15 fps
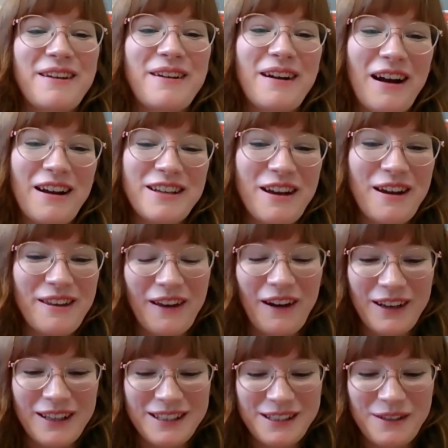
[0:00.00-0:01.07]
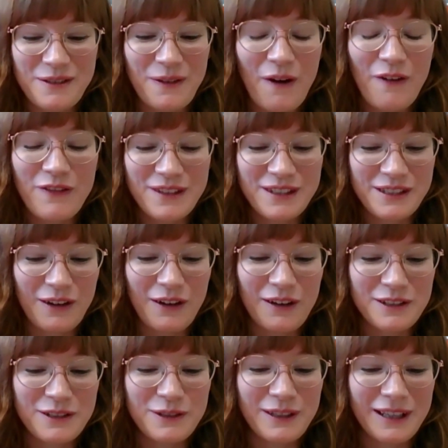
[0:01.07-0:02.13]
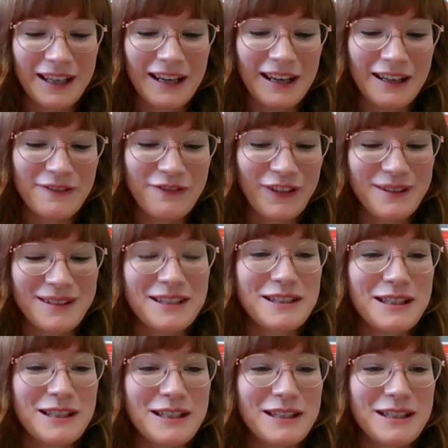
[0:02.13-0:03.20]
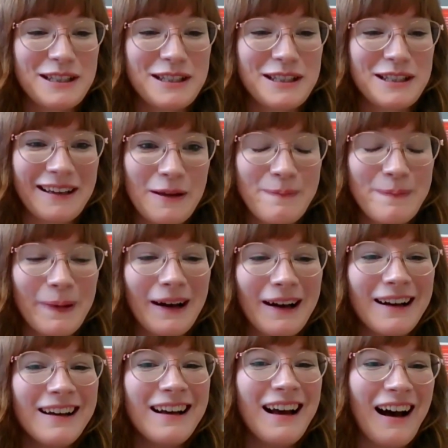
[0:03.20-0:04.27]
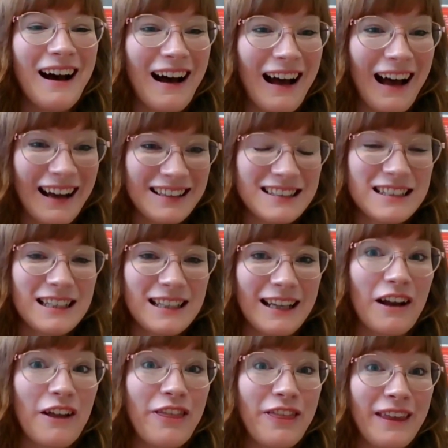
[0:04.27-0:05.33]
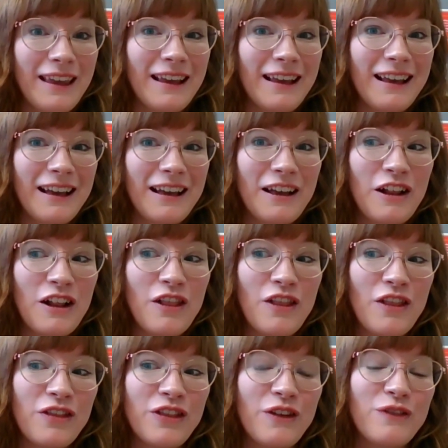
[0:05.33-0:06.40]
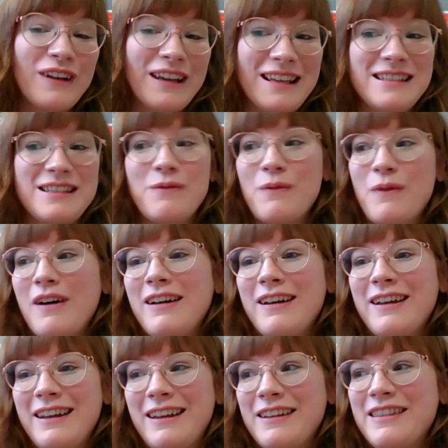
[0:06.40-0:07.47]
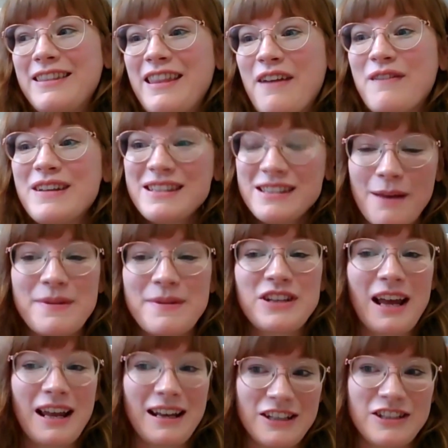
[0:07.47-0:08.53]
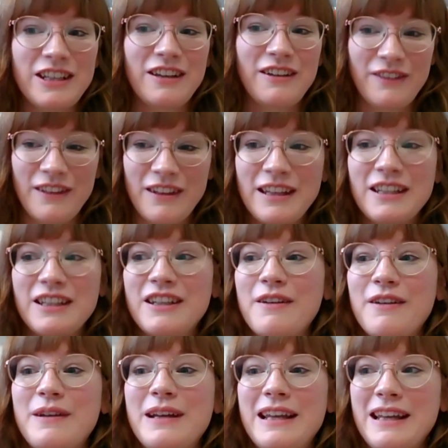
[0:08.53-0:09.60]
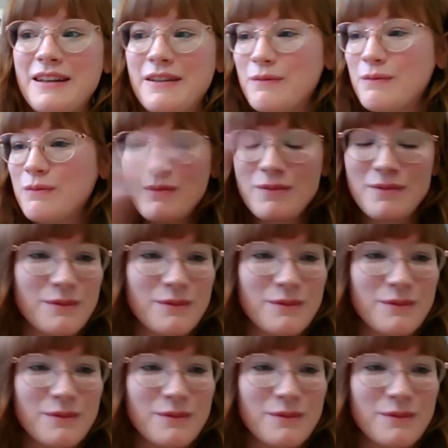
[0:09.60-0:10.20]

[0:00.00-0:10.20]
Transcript: So I know that I often start talking and it feels like doom and gloom, but actually I think the reason why there is so much energy on, in